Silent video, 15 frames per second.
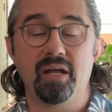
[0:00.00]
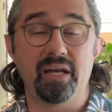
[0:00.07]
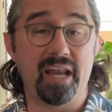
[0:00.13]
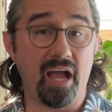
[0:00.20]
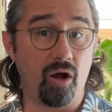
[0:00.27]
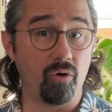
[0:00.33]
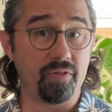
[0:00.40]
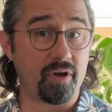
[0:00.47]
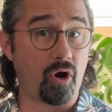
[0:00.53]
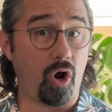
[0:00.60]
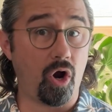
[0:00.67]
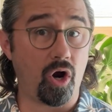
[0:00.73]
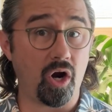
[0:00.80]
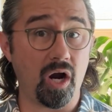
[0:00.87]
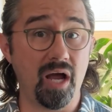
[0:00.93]
Now, there
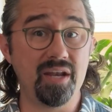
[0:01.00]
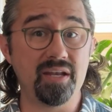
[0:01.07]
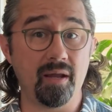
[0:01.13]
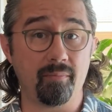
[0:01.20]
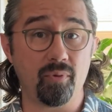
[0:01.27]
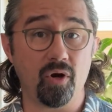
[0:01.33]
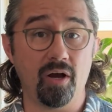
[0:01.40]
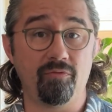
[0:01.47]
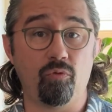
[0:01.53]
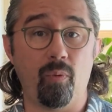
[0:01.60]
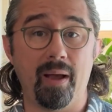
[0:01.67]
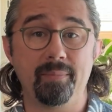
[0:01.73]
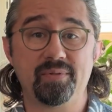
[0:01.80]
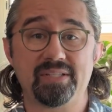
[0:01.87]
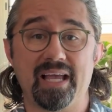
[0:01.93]
are a number of
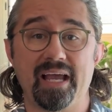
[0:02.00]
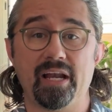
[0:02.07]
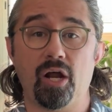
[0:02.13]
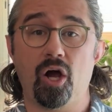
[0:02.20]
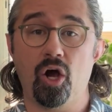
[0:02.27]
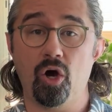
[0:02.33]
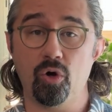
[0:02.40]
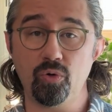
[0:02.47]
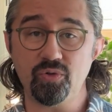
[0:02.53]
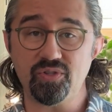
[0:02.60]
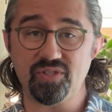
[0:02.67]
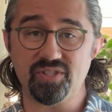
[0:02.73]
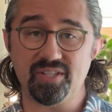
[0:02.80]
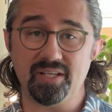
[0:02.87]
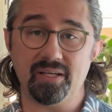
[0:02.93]
website
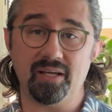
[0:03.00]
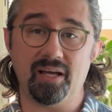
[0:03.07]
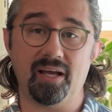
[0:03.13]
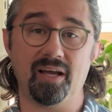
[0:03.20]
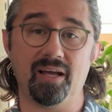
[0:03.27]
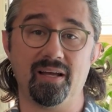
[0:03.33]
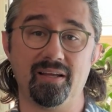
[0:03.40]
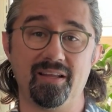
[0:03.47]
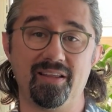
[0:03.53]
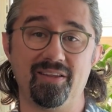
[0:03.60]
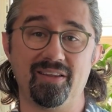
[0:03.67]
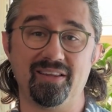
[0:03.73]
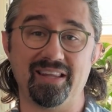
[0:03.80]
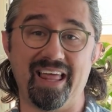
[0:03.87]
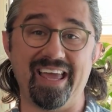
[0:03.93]
hosts
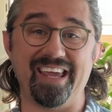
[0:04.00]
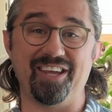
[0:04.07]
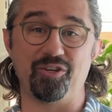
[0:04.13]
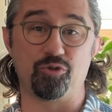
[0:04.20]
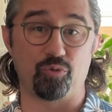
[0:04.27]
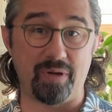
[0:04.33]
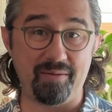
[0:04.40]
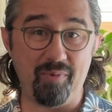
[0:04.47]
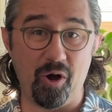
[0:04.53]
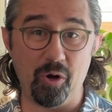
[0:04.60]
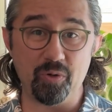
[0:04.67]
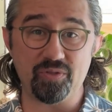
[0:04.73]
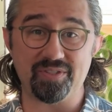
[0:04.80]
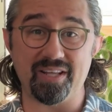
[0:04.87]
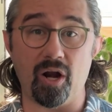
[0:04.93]
like
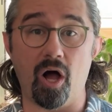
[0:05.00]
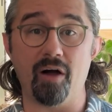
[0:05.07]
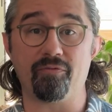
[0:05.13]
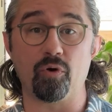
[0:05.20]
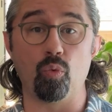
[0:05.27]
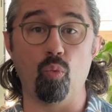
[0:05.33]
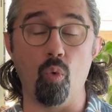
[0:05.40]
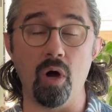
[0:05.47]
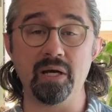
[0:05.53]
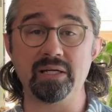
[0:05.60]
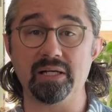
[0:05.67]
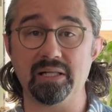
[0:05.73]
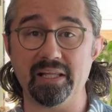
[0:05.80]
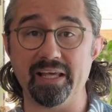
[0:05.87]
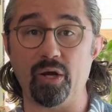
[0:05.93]
DreamHost that offer
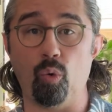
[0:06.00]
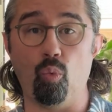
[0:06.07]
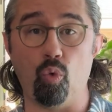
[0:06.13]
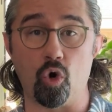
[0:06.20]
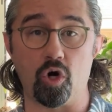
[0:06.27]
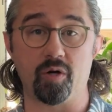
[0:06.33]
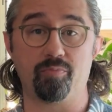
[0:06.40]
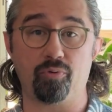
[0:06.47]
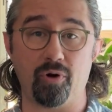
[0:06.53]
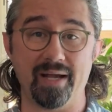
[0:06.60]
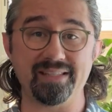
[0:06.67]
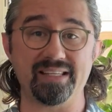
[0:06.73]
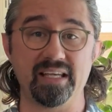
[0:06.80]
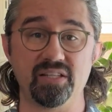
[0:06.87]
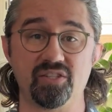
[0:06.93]
one-click
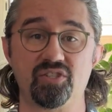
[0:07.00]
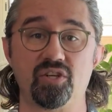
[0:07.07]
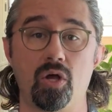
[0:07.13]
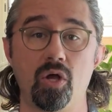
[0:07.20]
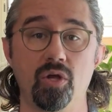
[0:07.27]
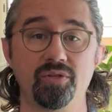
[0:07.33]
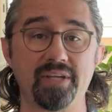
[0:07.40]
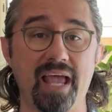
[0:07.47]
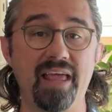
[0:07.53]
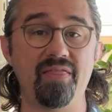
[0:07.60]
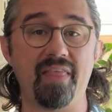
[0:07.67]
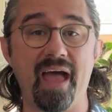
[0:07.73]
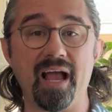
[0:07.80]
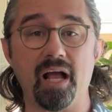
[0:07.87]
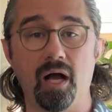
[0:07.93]
WordPress installs,
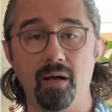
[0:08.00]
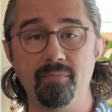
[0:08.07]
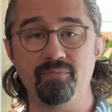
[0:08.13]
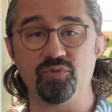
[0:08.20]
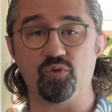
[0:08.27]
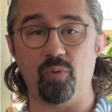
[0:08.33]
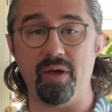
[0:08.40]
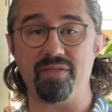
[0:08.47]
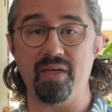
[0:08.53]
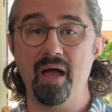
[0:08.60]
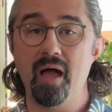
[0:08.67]
and that comes with